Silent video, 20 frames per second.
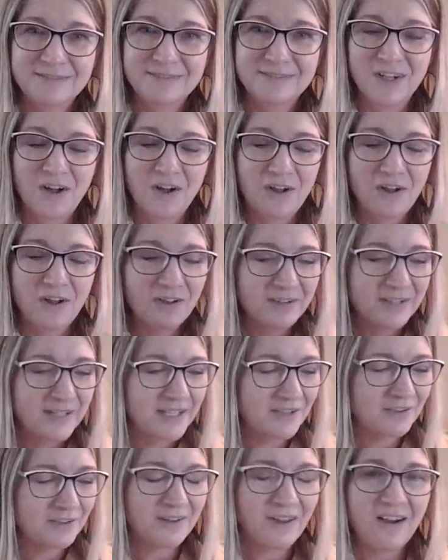All
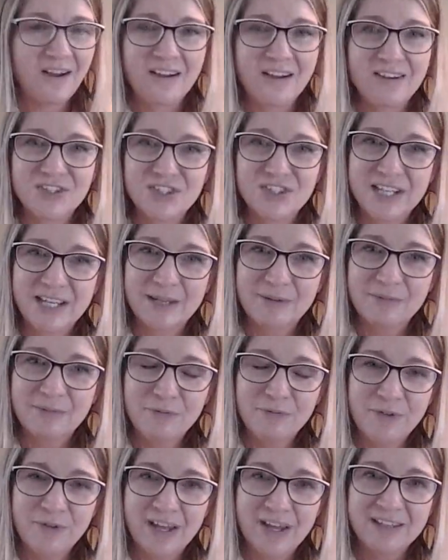year long, she had
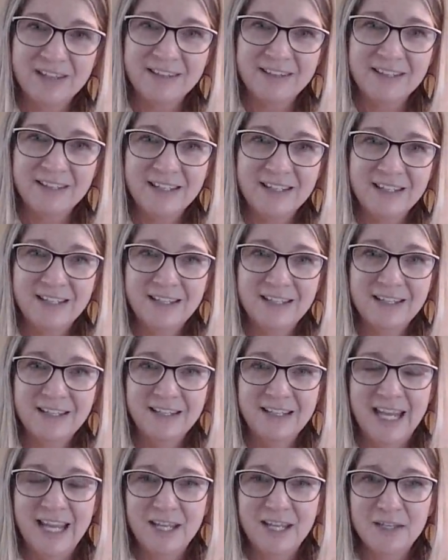fun
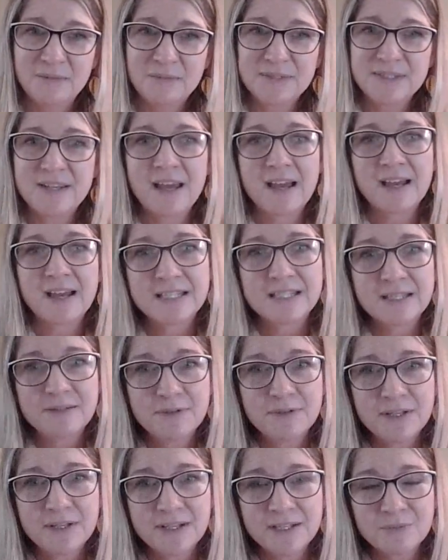games and
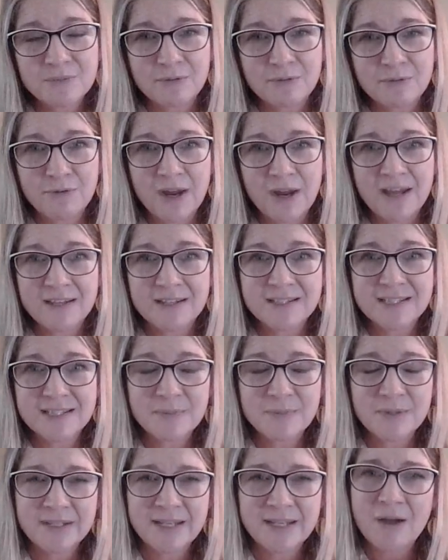activities with friends,
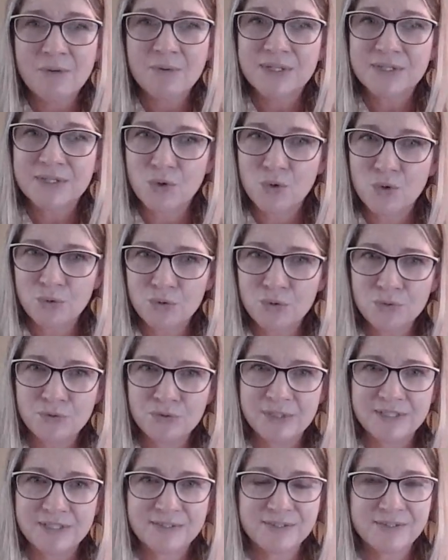but now it's
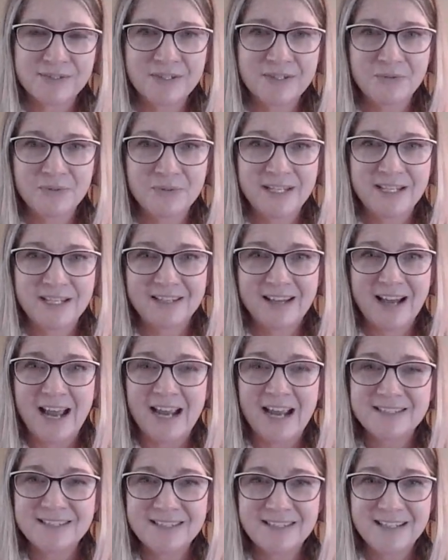cold and snowy and
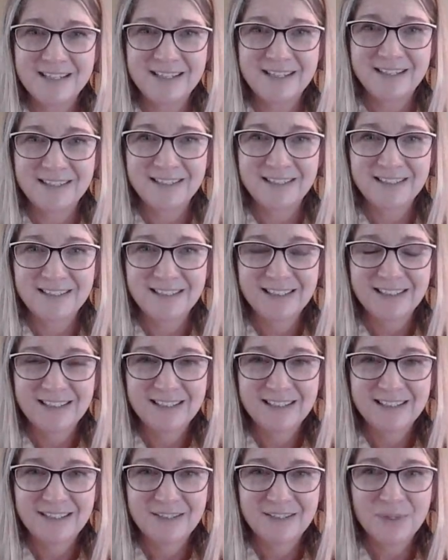icy.
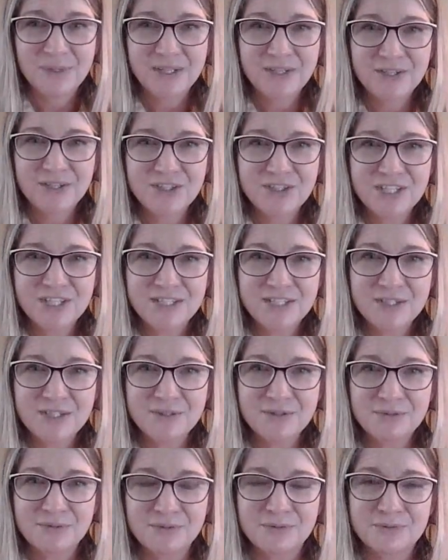What could she
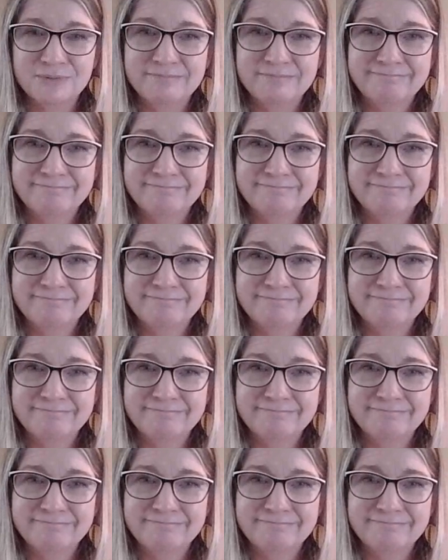do?